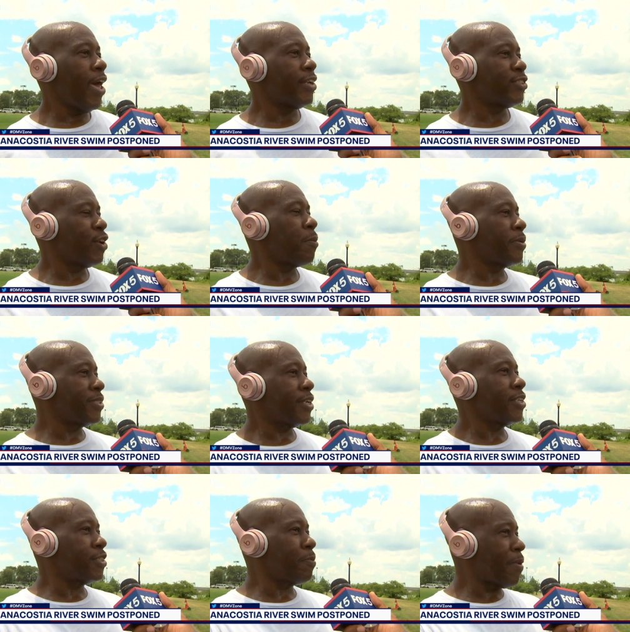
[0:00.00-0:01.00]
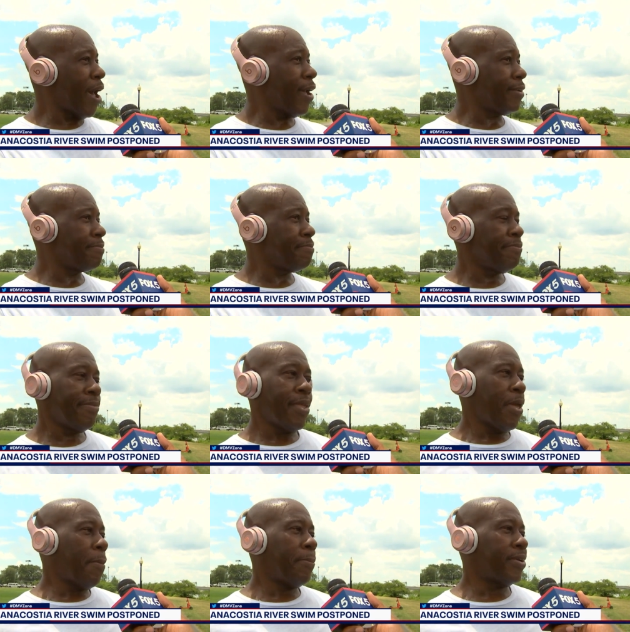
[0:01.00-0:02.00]
at a certain particular spot.
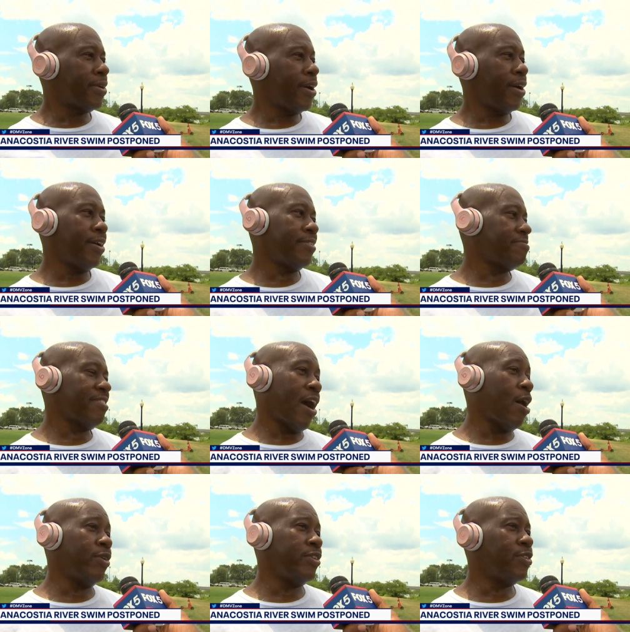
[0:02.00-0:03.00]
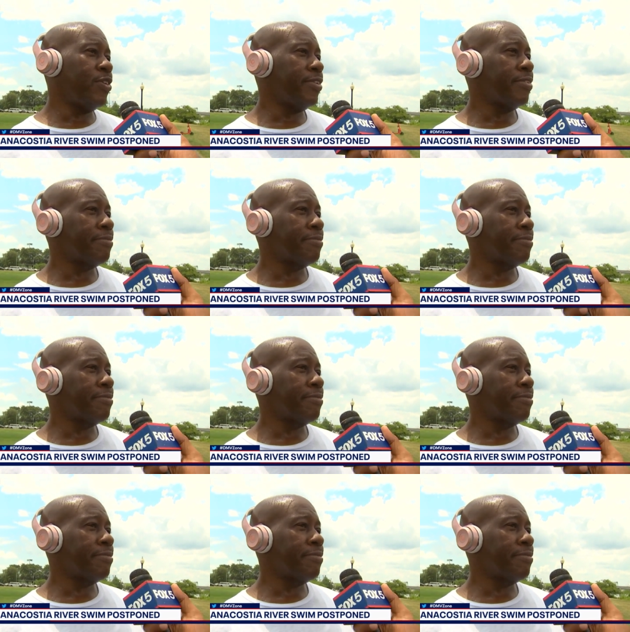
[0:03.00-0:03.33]
But I wouldn't do it.